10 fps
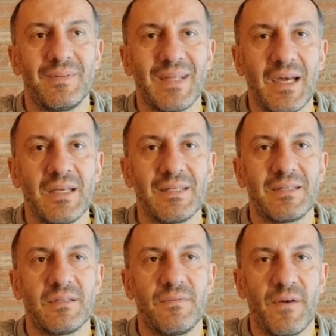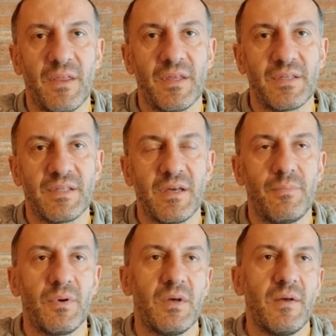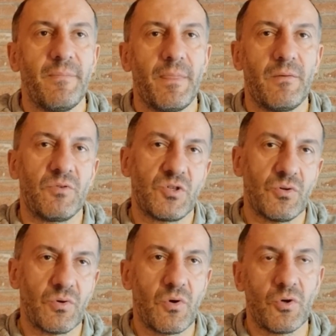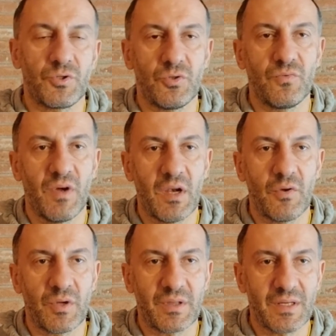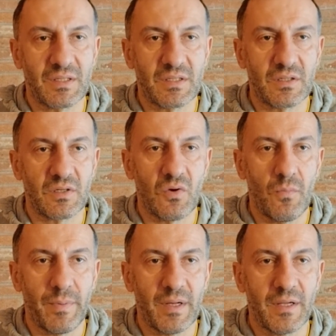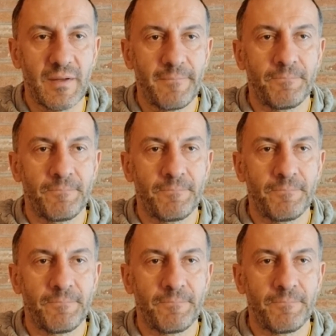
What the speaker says: nice further step, which you go to valuing this company.